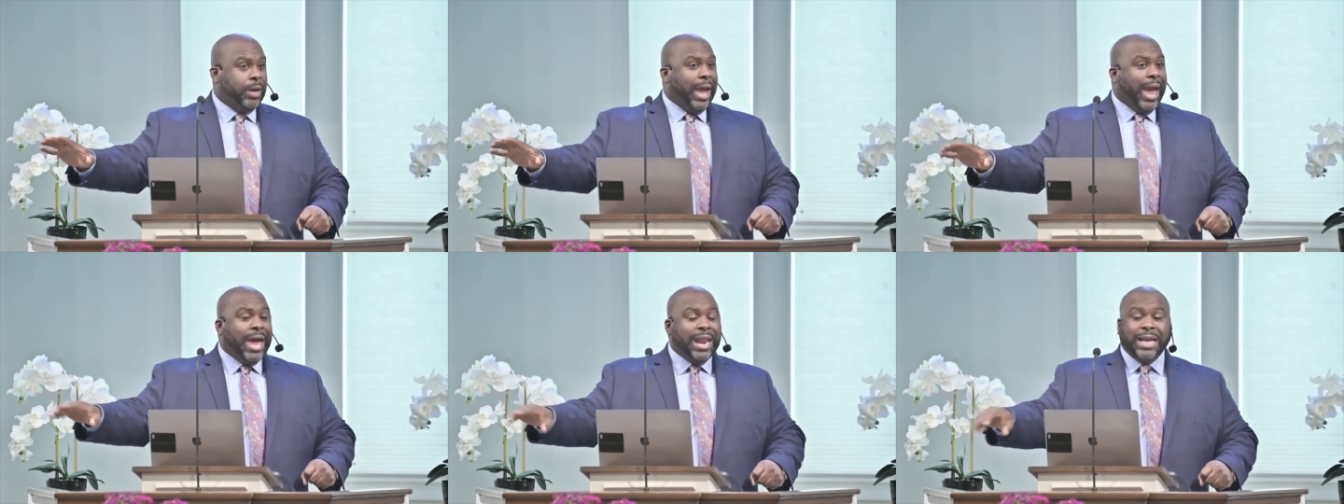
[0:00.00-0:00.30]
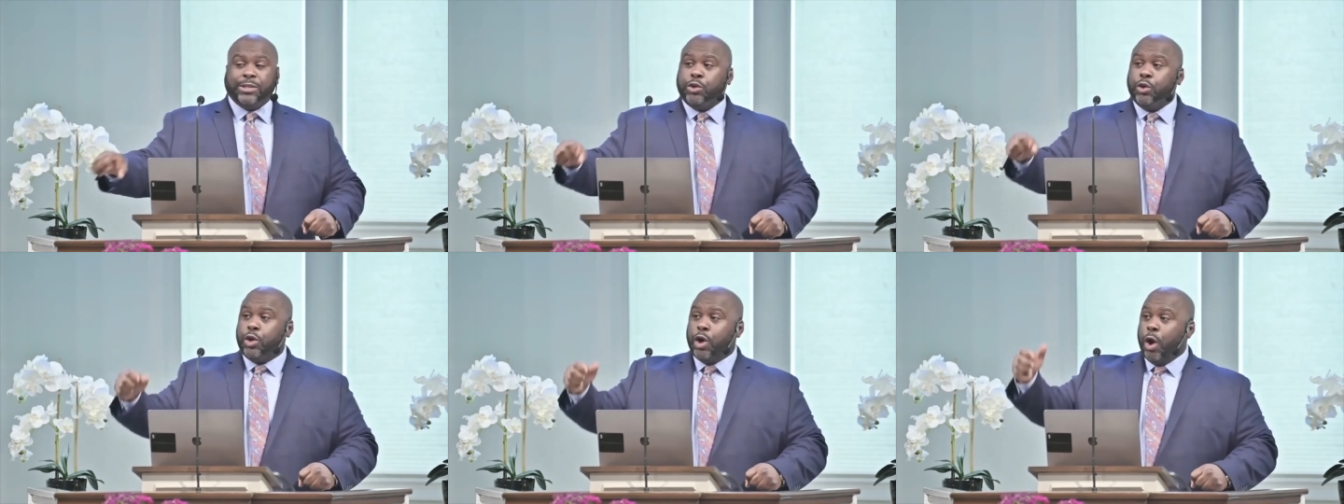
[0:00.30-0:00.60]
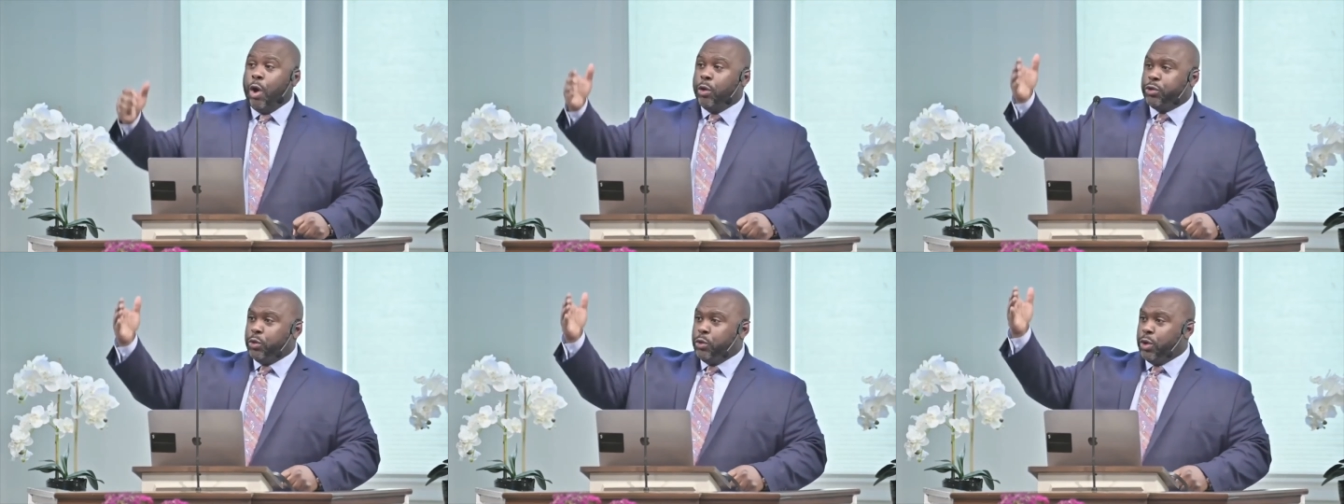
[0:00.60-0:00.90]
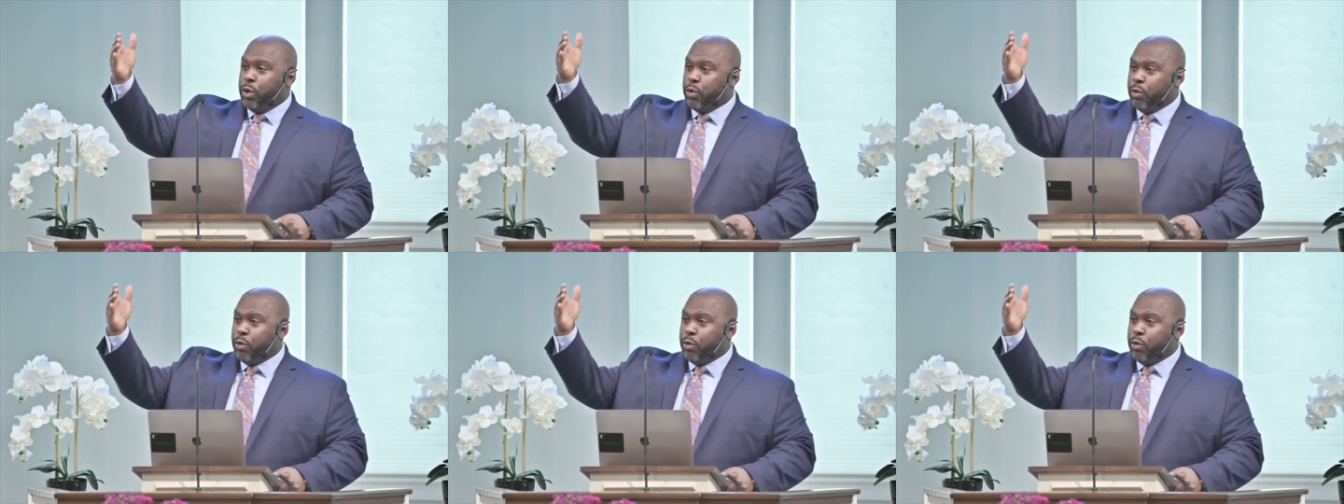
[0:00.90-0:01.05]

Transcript: And as you go through the